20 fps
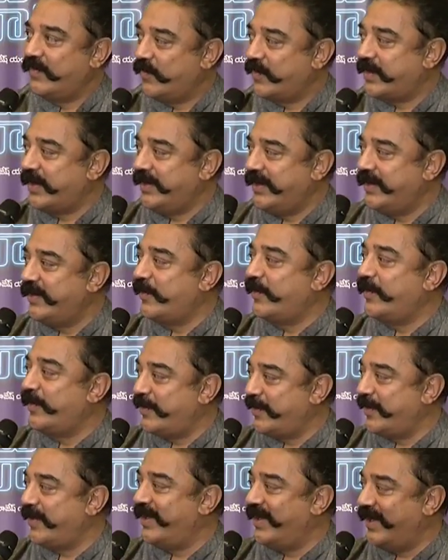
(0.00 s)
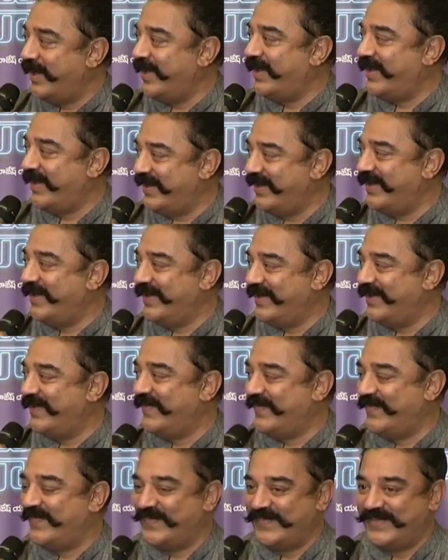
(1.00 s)
oka hero hero itla
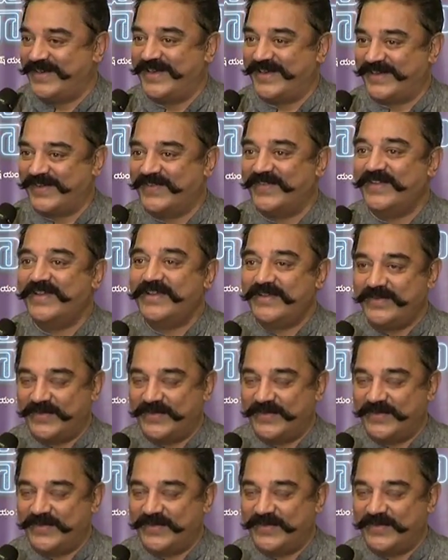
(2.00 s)
undatam.